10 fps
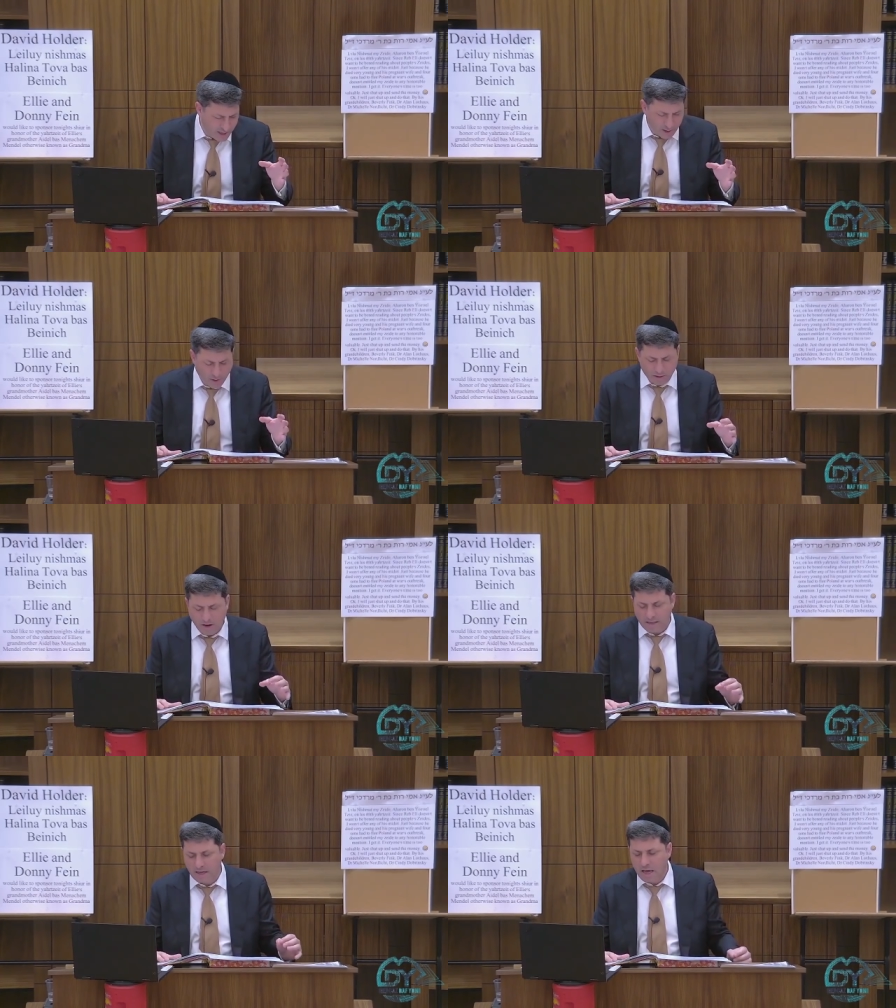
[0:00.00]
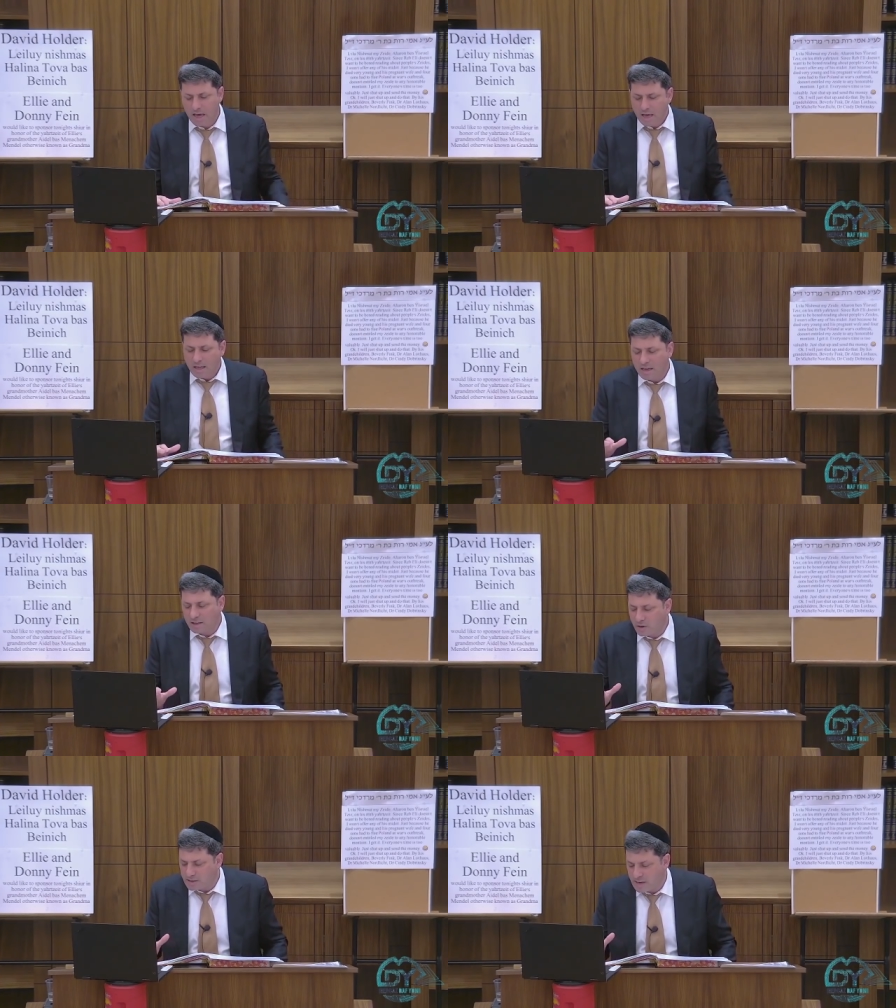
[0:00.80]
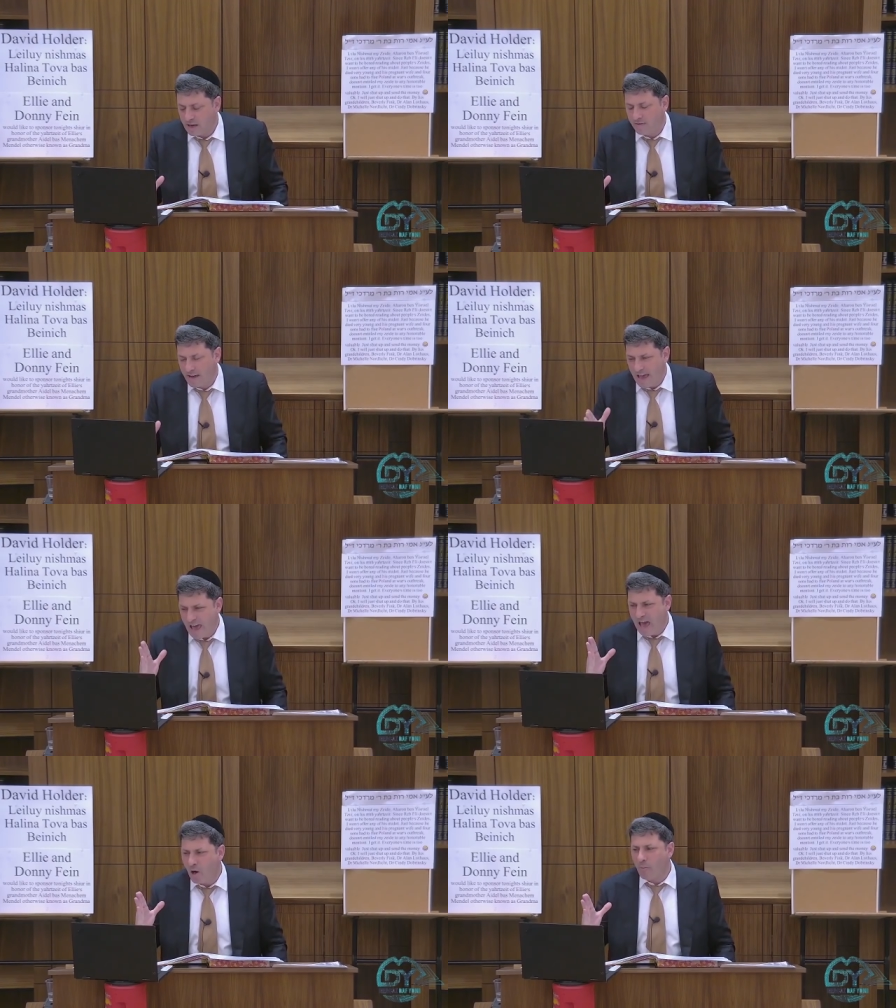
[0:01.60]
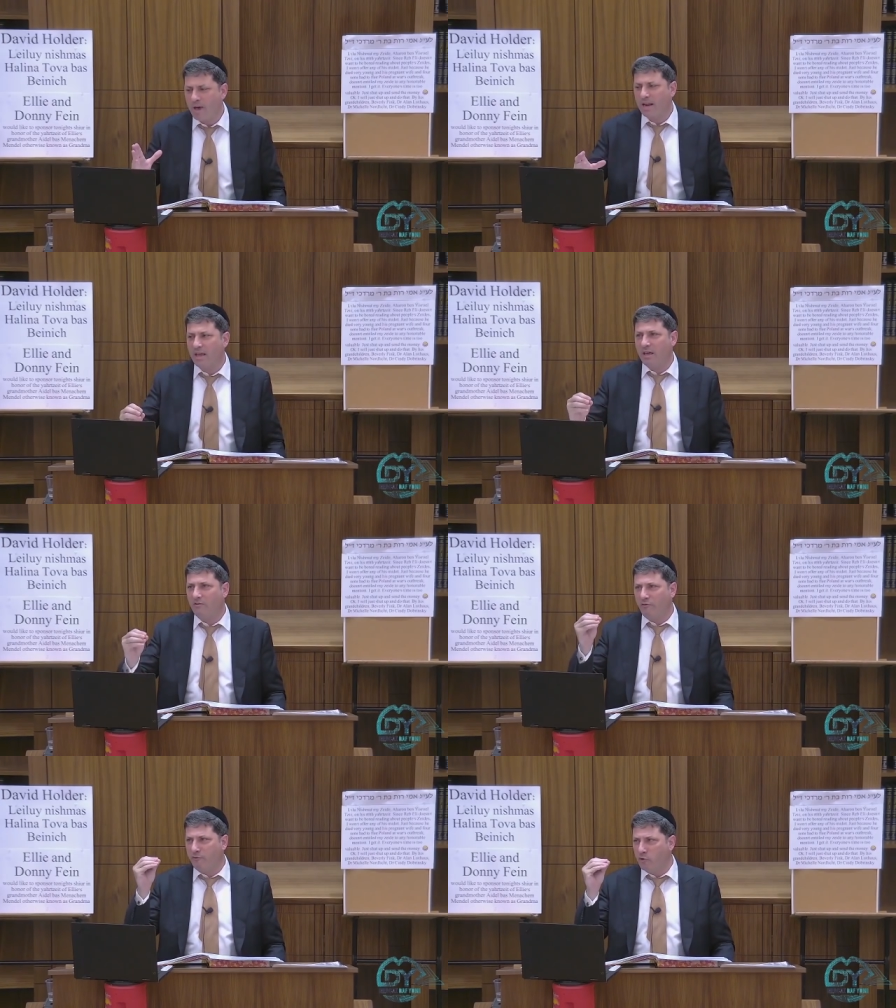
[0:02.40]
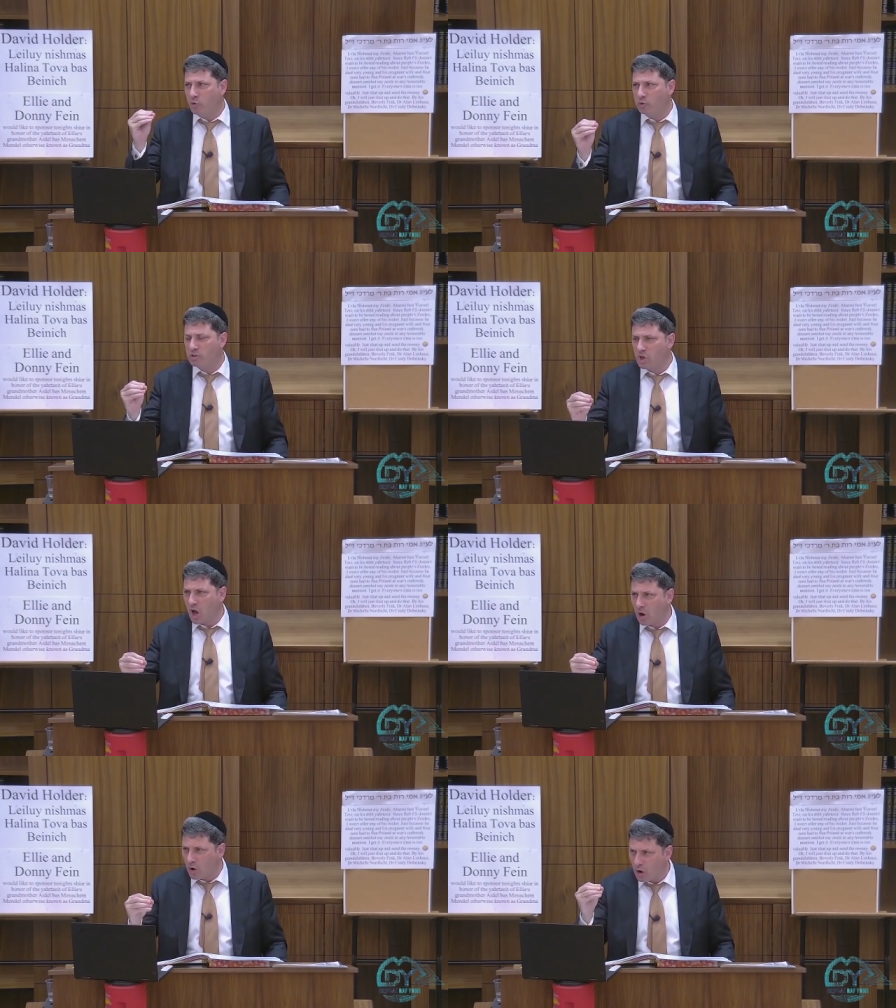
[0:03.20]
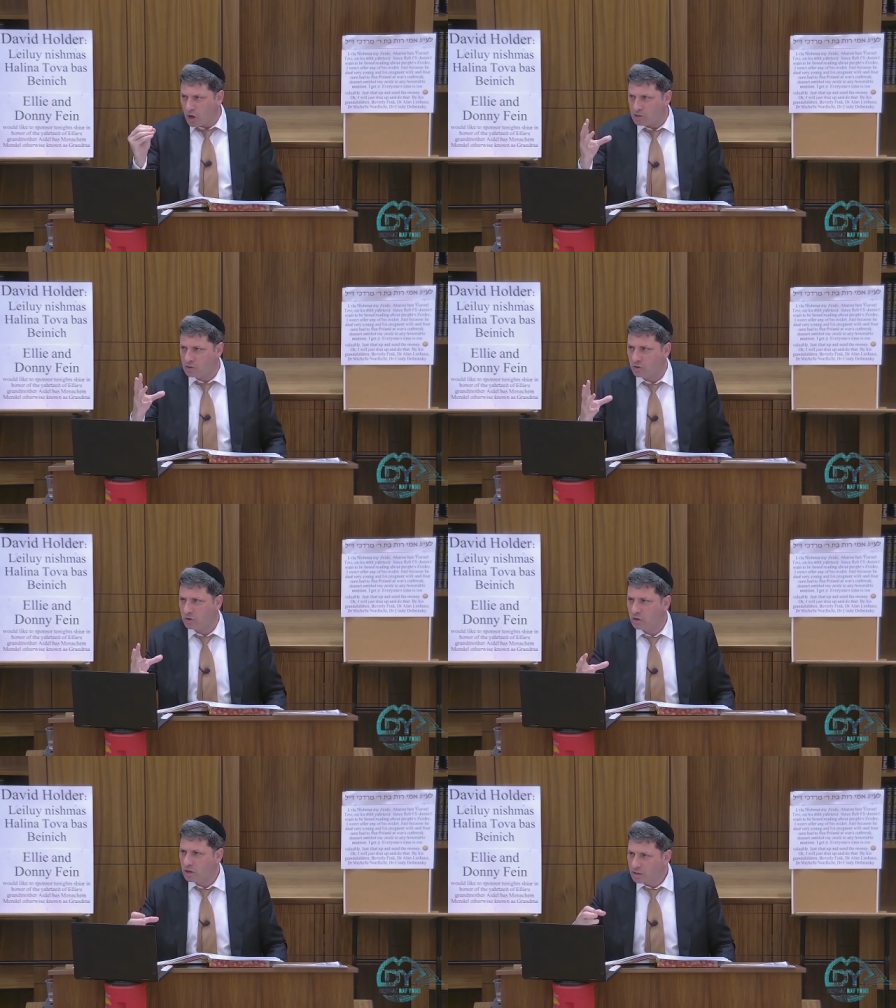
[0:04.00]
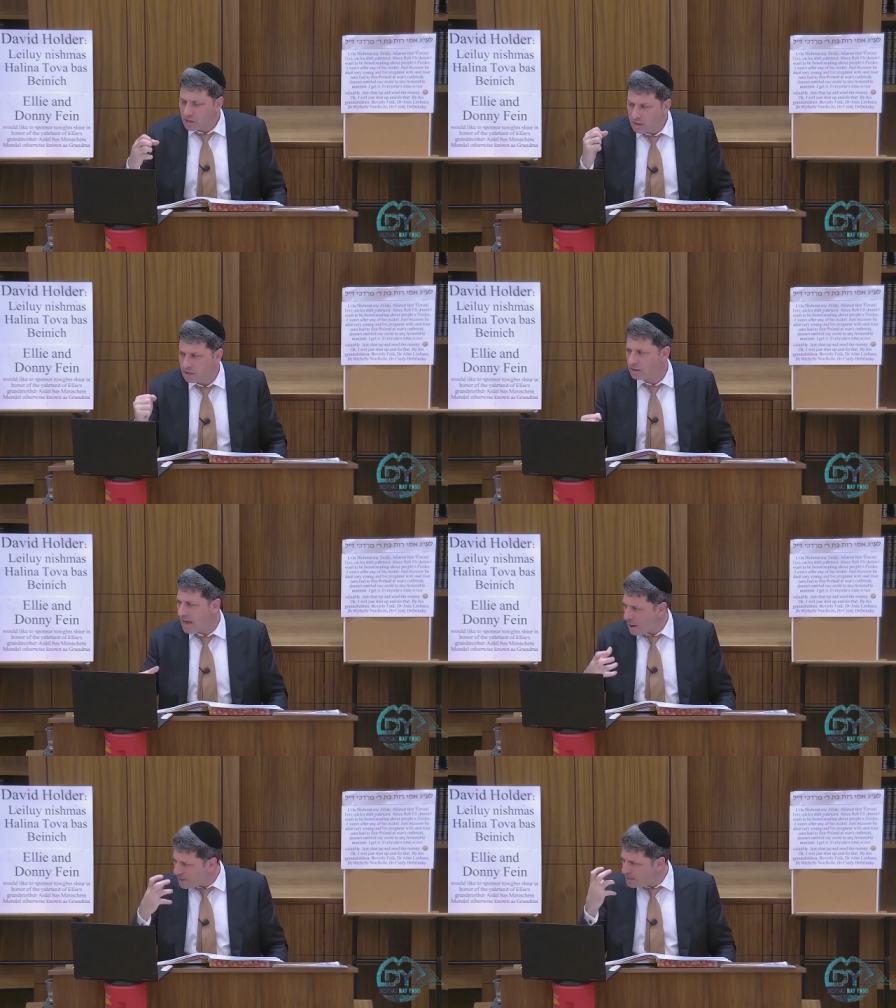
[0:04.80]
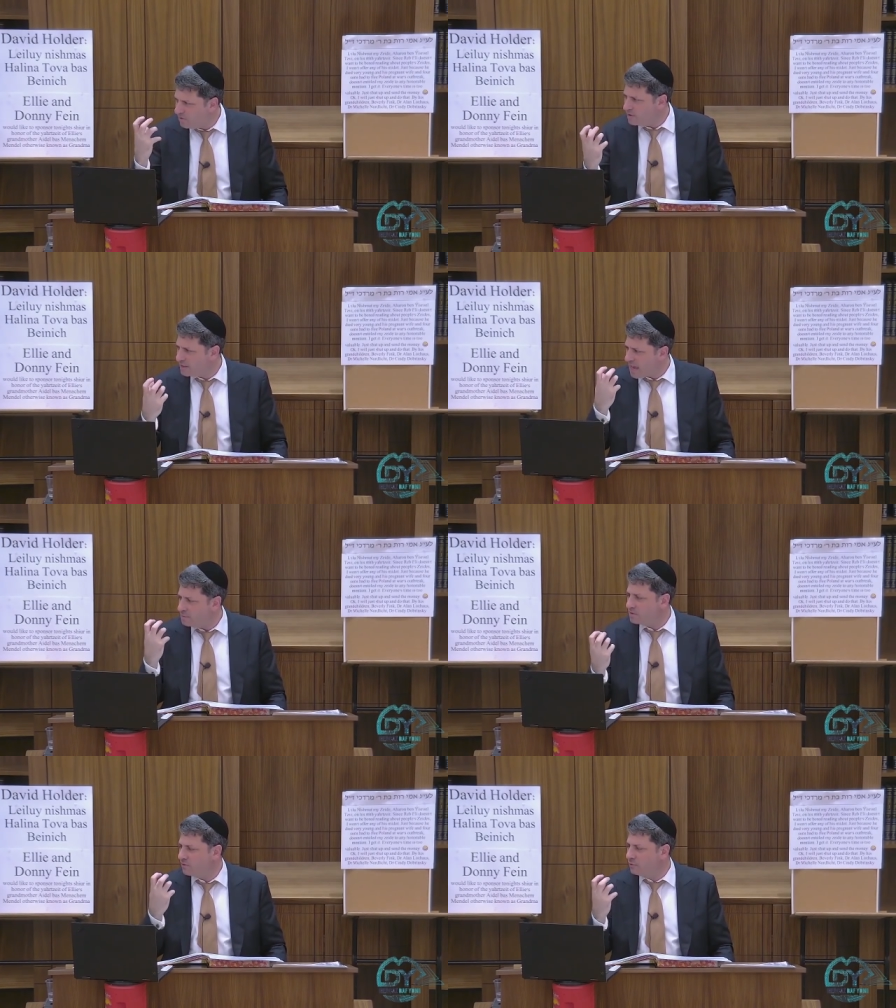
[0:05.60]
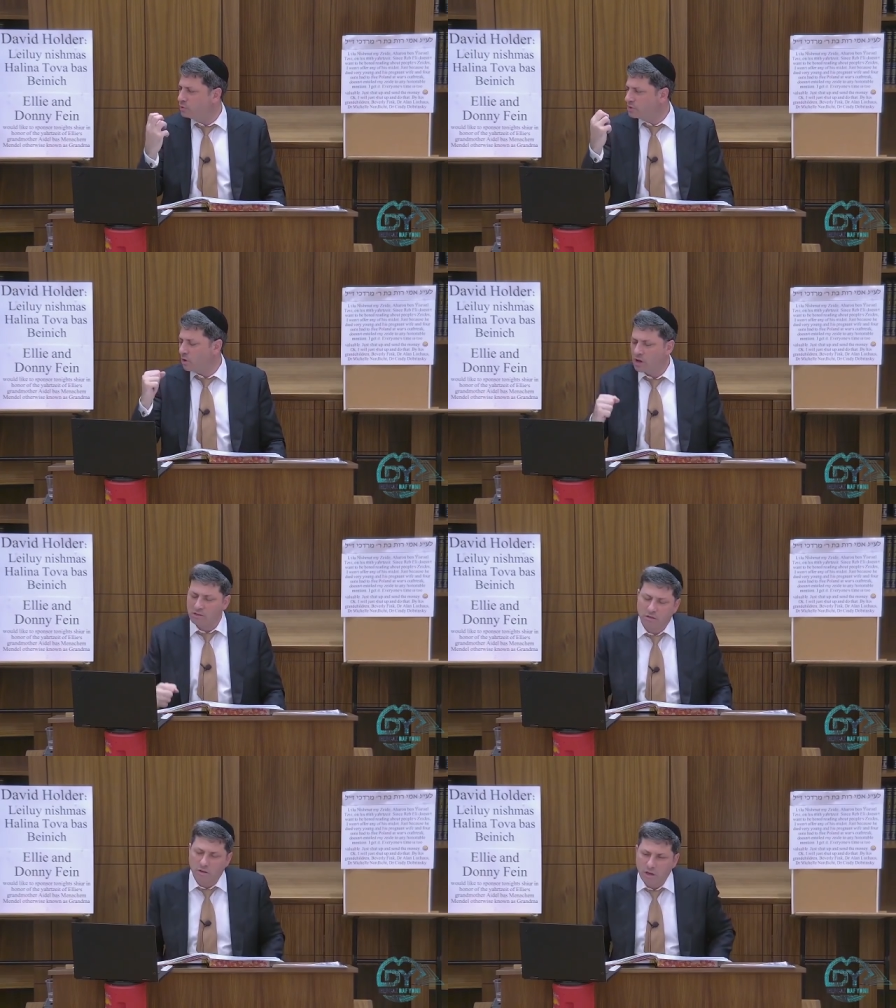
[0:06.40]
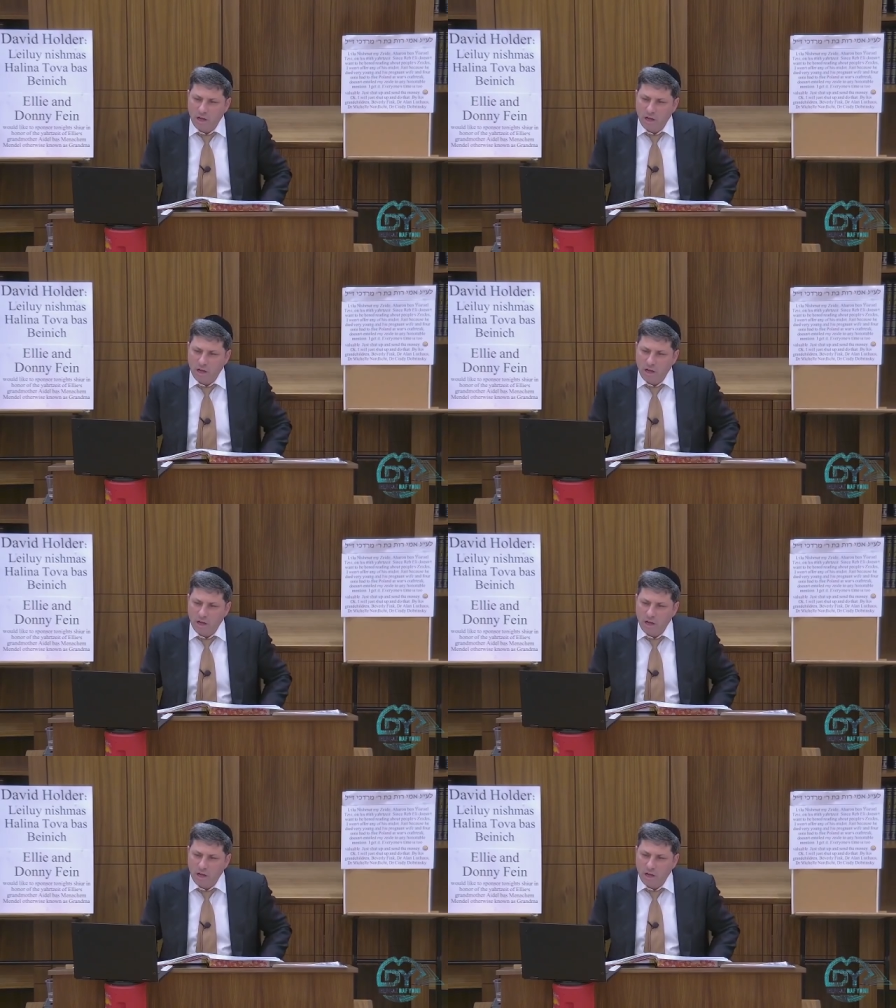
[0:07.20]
really close your eyes. Think to yourself, how many foods are usr to eat? How many different types of foods are usr?